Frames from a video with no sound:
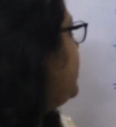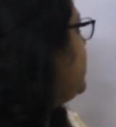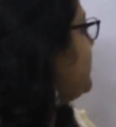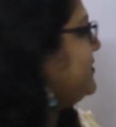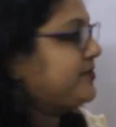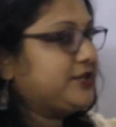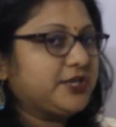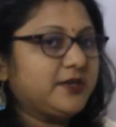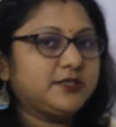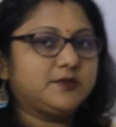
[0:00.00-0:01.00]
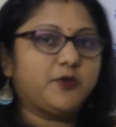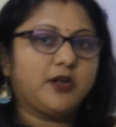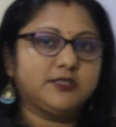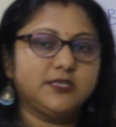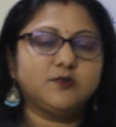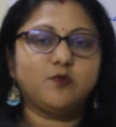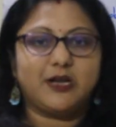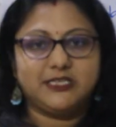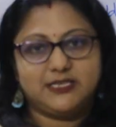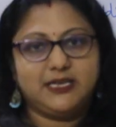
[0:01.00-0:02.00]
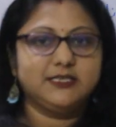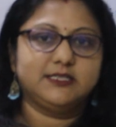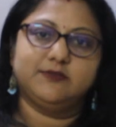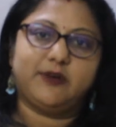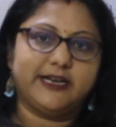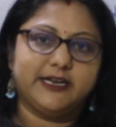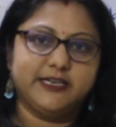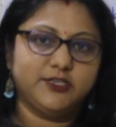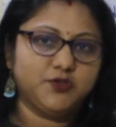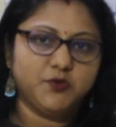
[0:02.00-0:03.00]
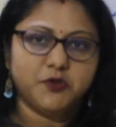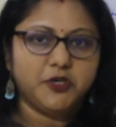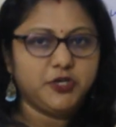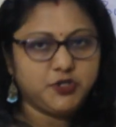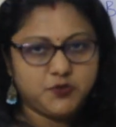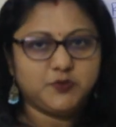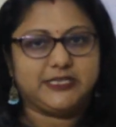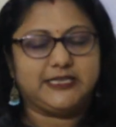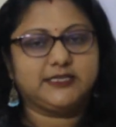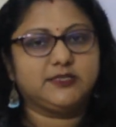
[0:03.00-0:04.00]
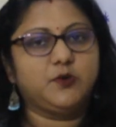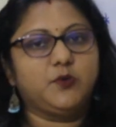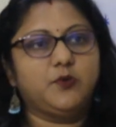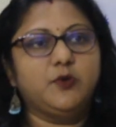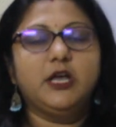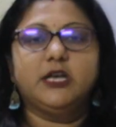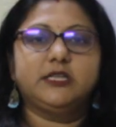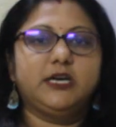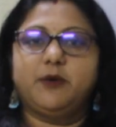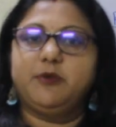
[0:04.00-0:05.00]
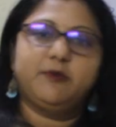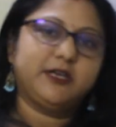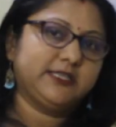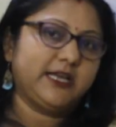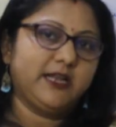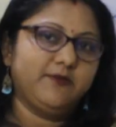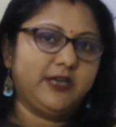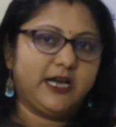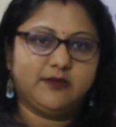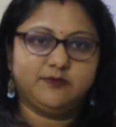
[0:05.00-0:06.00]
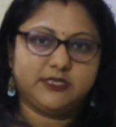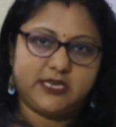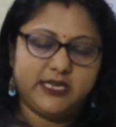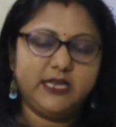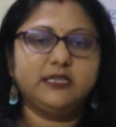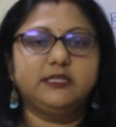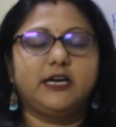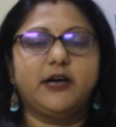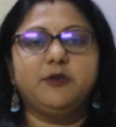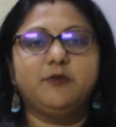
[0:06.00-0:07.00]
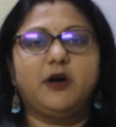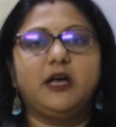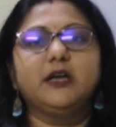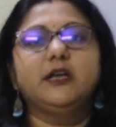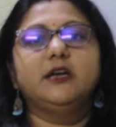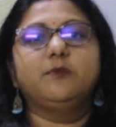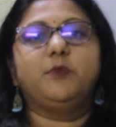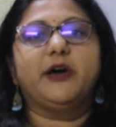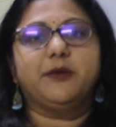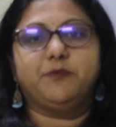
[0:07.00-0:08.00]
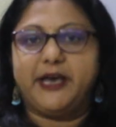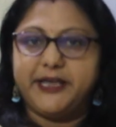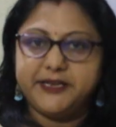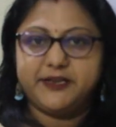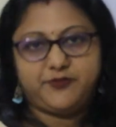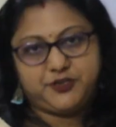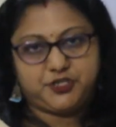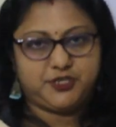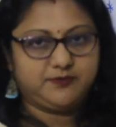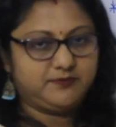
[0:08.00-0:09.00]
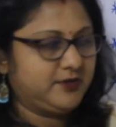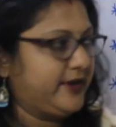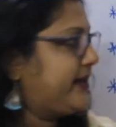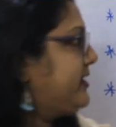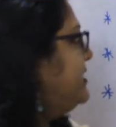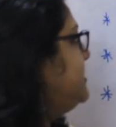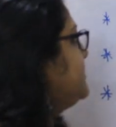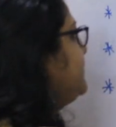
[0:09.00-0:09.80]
Now the fission is process. One cell is divided into 2 cells. So the amoeba cell we have studied, the amoeba by binary fission, right? So